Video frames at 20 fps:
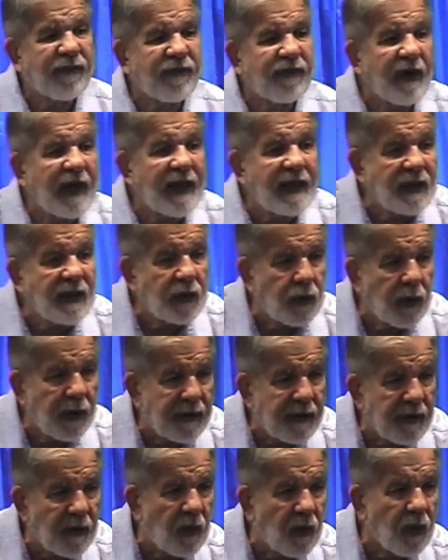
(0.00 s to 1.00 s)
friends
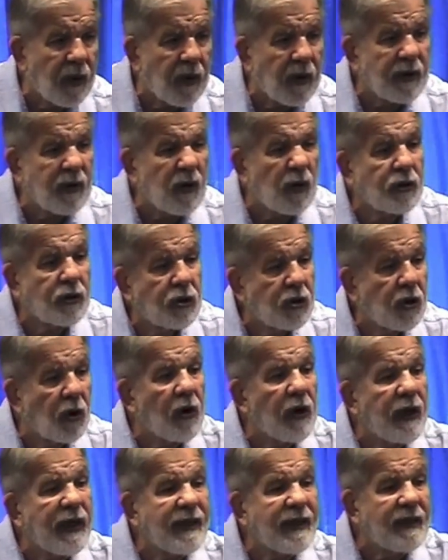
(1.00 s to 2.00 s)
with the world or
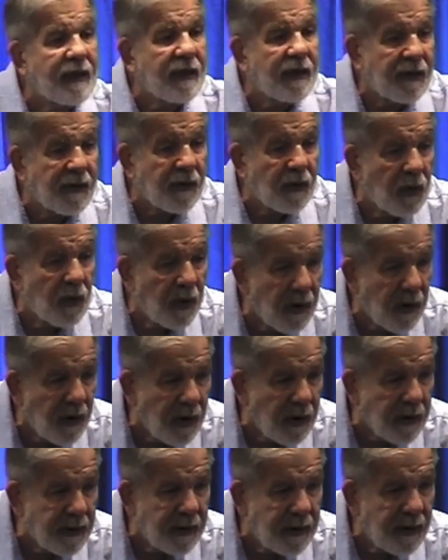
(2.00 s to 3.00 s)
join to the
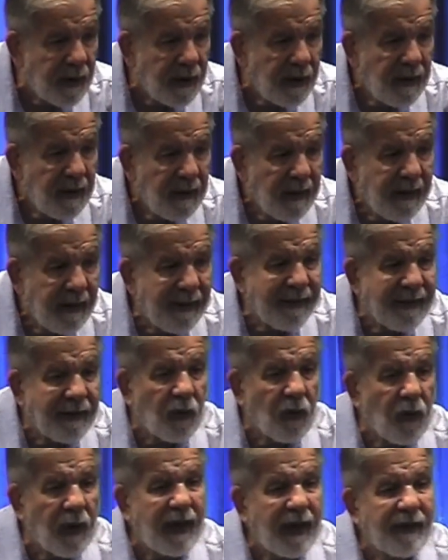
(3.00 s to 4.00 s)
world in
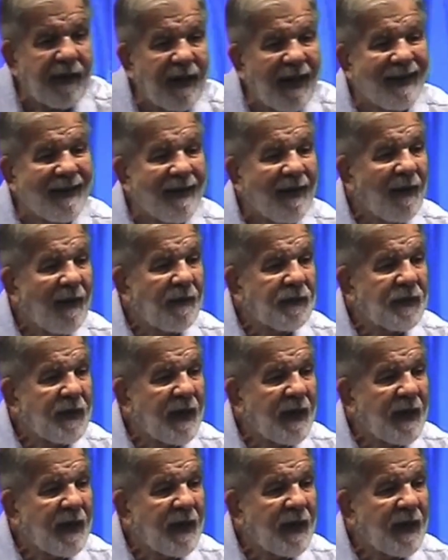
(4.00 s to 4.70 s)
a way that